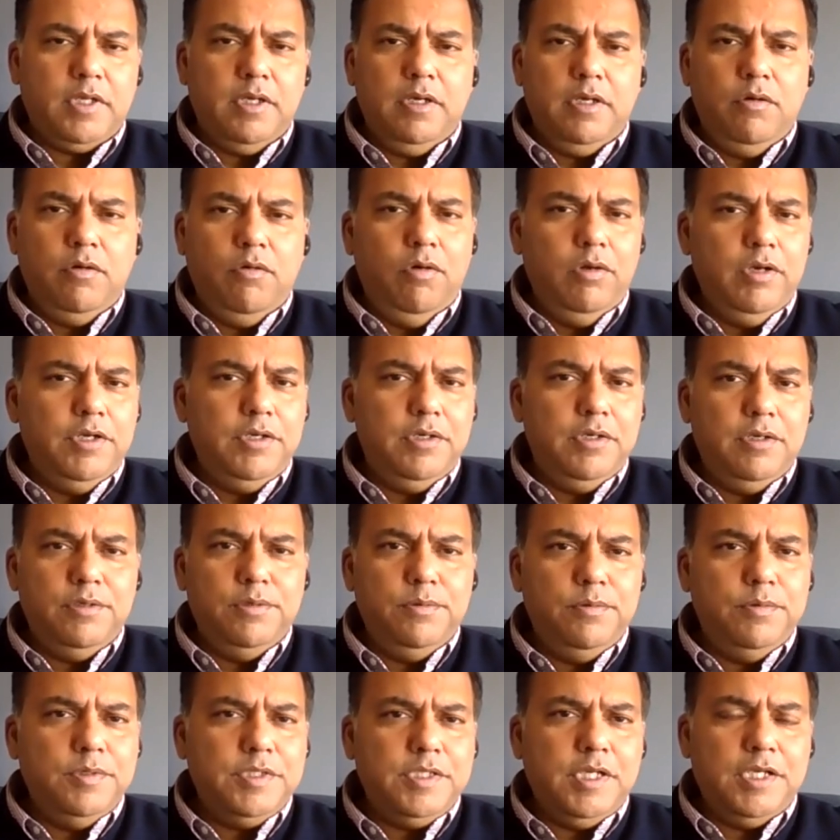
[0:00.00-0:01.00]
uh, all it will
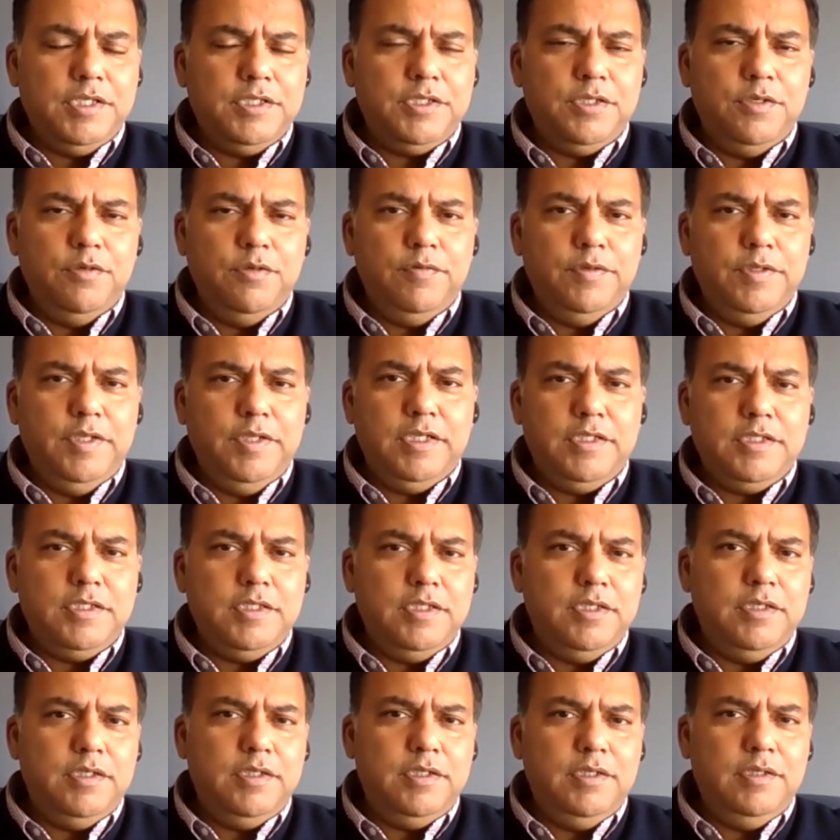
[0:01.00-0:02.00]
do is ask you for that
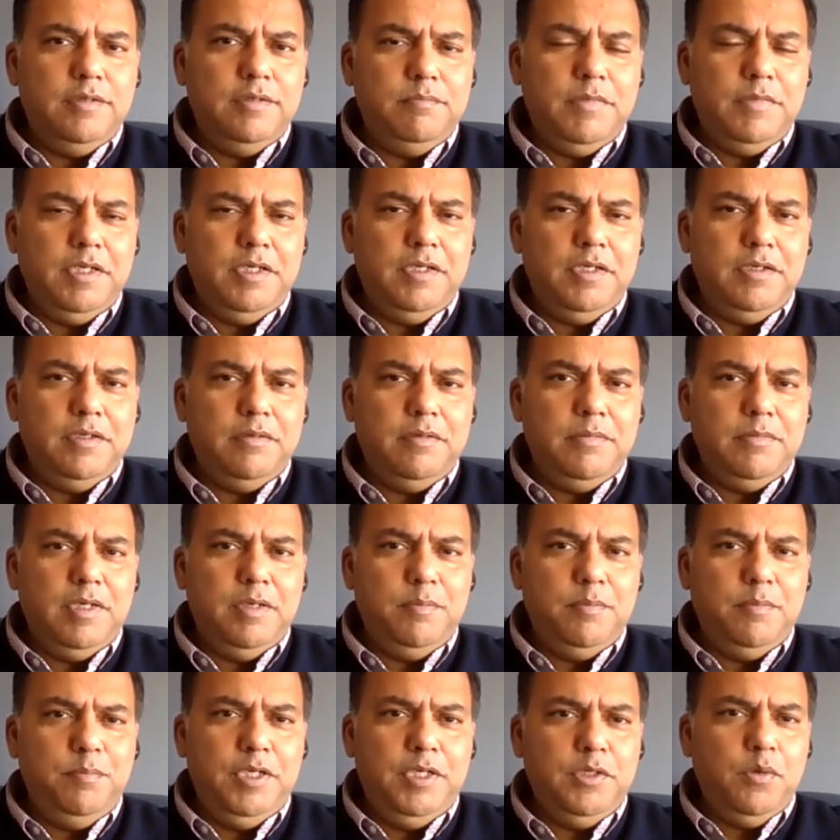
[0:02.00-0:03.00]
uh,
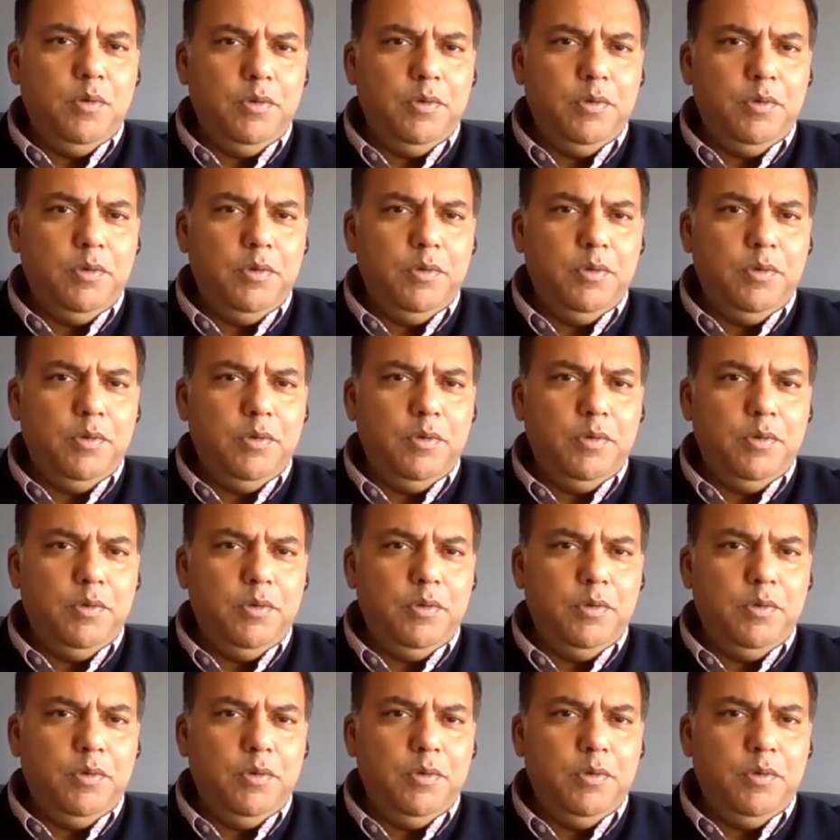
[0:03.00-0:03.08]
um, PIN